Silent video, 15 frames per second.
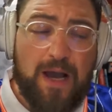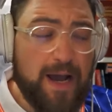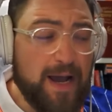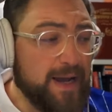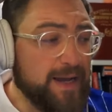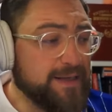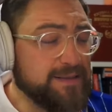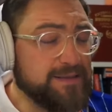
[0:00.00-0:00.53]

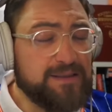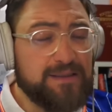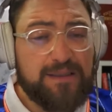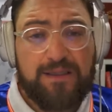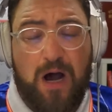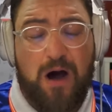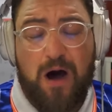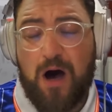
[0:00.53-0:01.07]
And
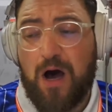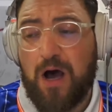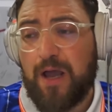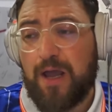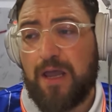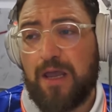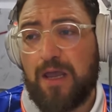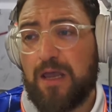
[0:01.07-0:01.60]

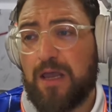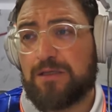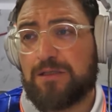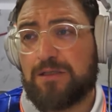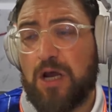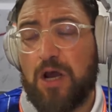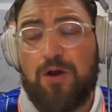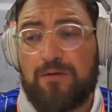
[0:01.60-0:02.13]
I
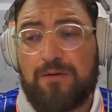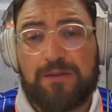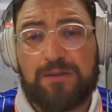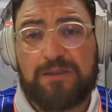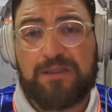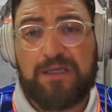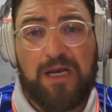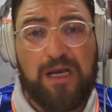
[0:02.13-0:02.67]
don't
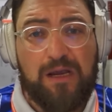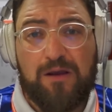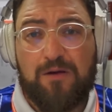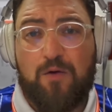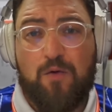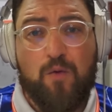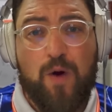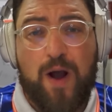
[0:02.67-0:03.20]
see
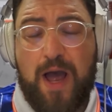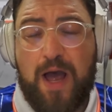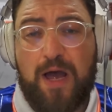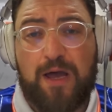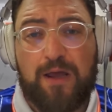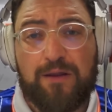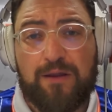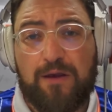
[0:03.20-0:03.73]

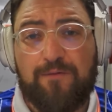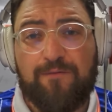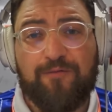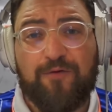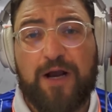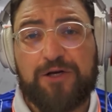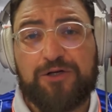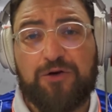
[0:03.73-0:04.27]
where the
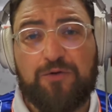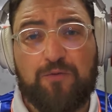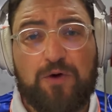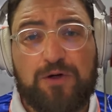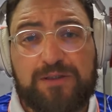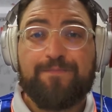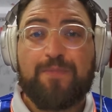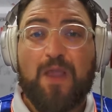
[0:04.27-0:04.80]
infraction
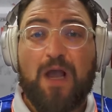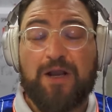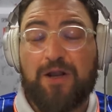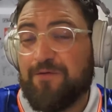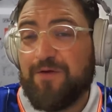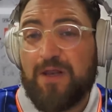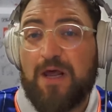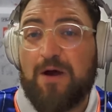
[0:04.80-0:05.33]
was. I
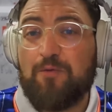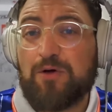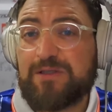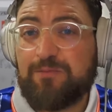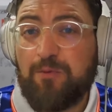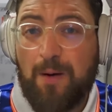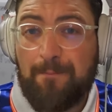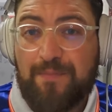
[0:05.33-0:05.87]
don't think there was
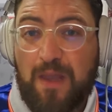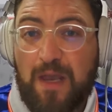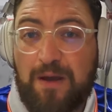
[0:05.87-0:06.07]
one.